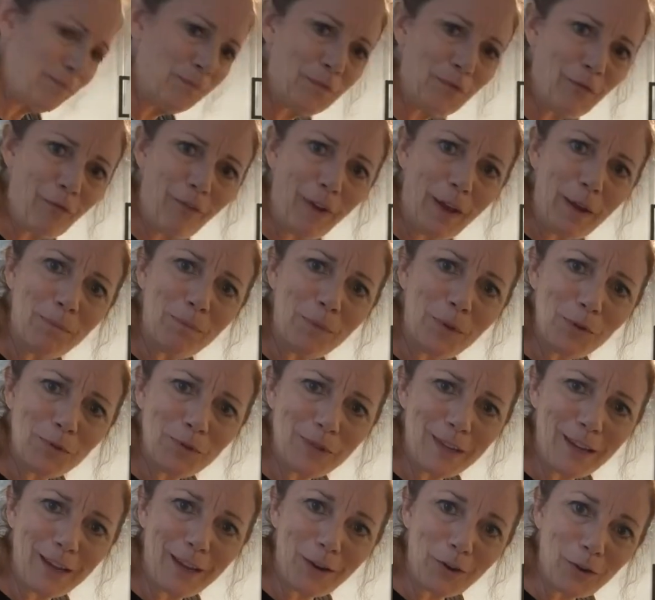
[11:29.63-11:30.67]
fun
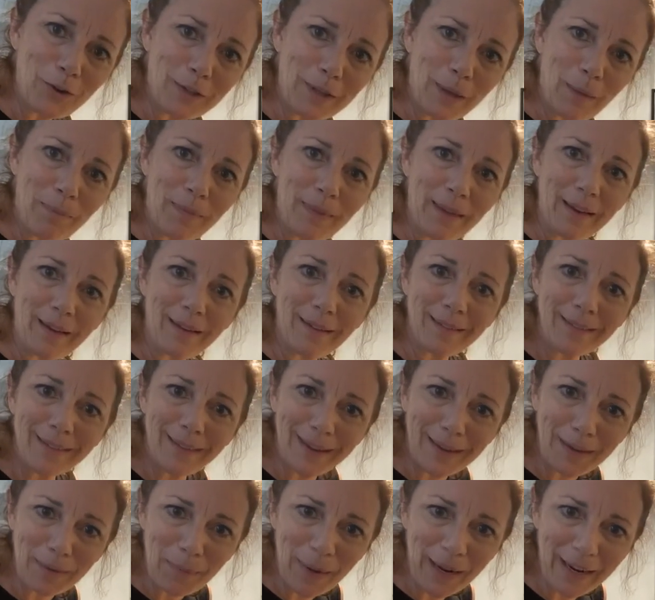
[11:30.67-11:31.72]
music or something.
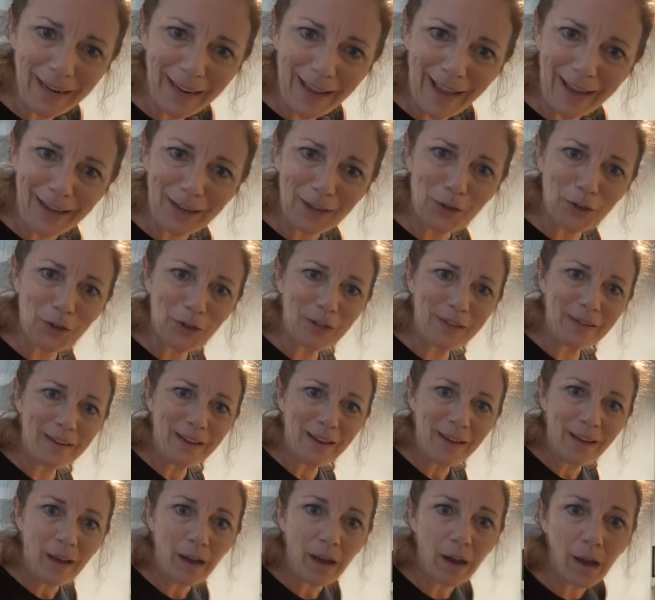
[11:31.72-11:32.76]
Anybody got a good,
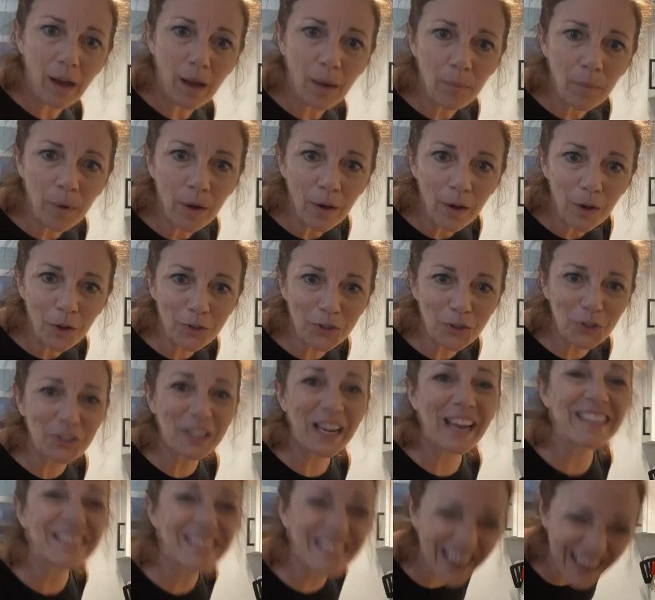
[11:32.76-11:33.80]
who's your
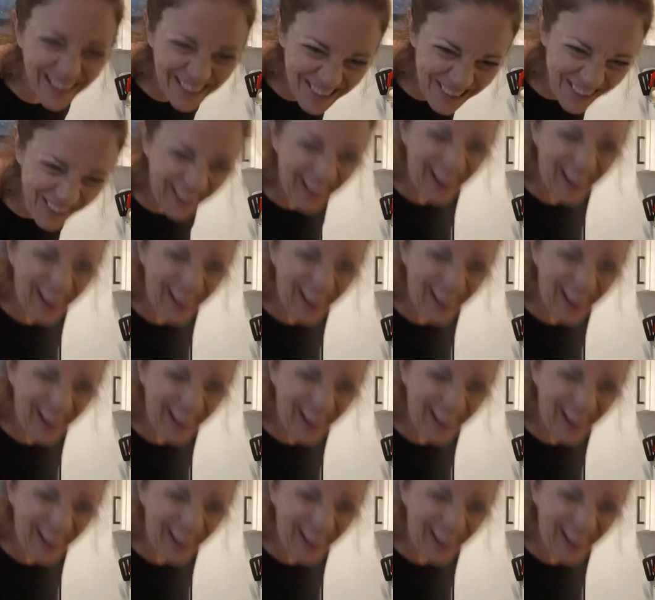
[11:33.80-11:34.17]
taste tester?